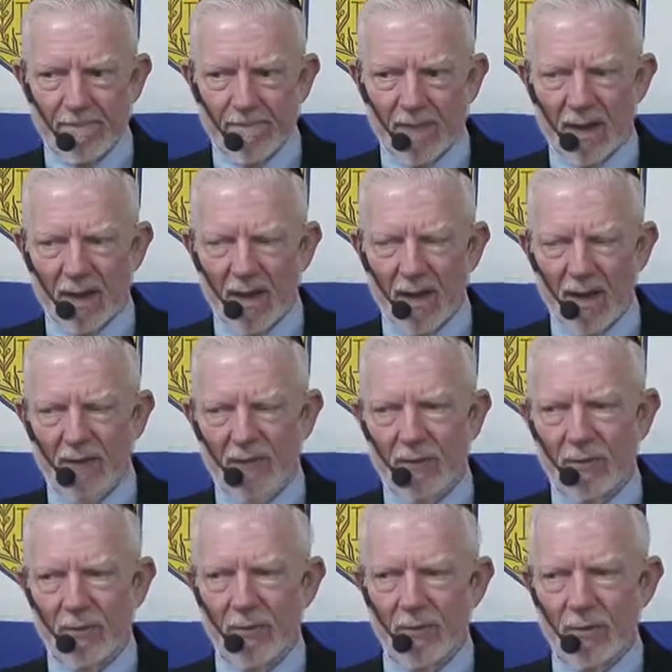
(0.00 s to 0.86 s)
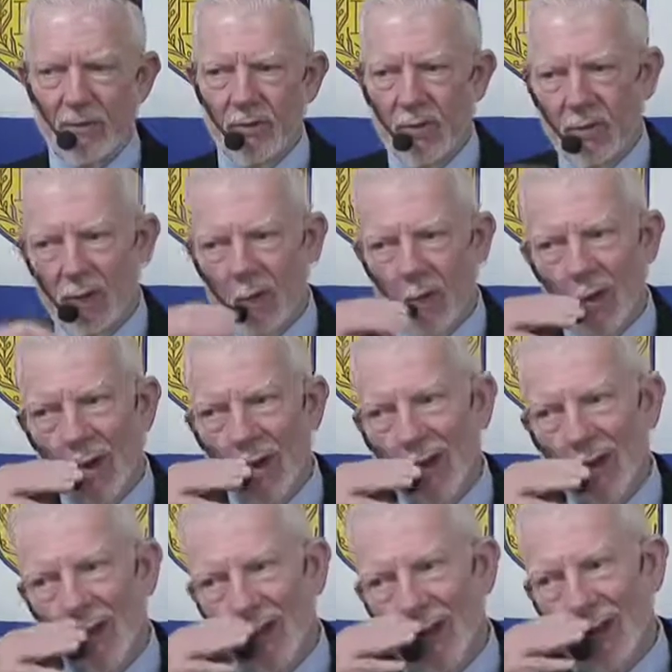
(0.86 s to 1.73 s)
Because it will do it
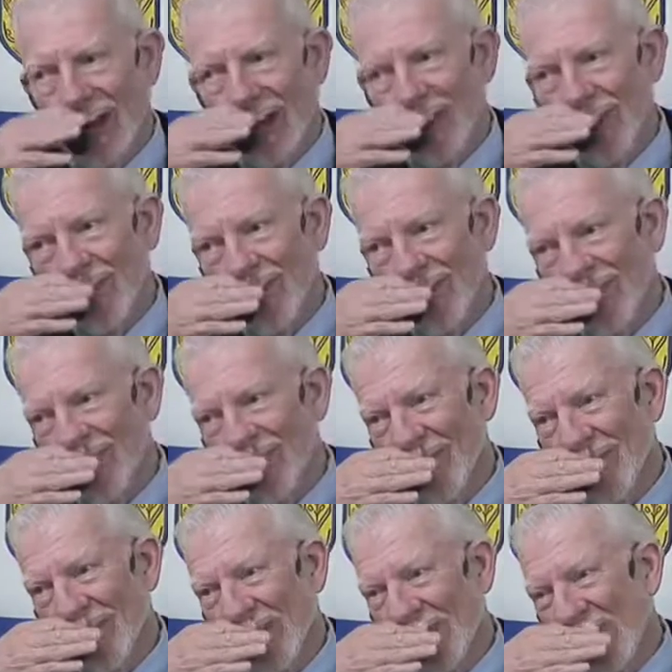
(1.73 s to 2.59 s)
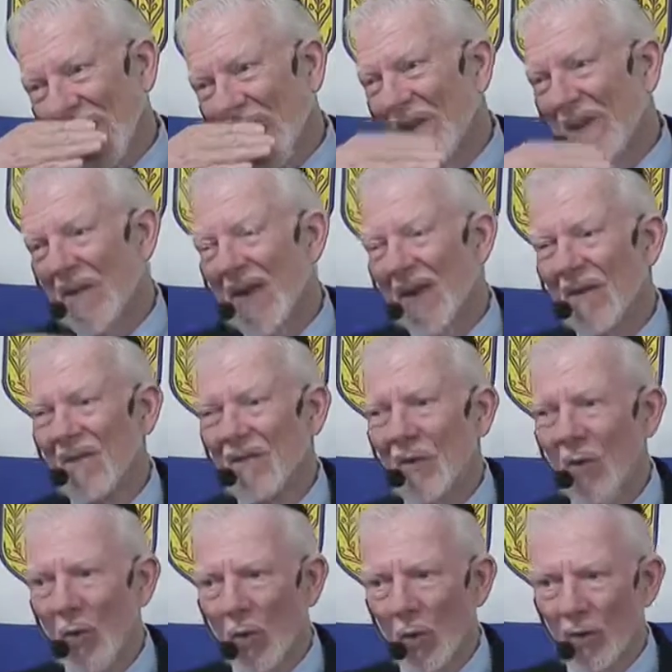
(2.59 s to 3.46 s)
willingly, without
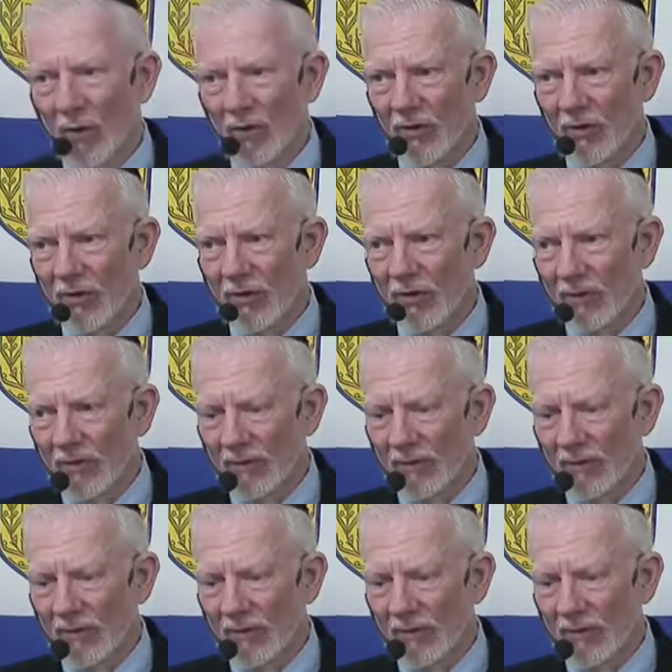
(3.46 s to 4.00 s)
force.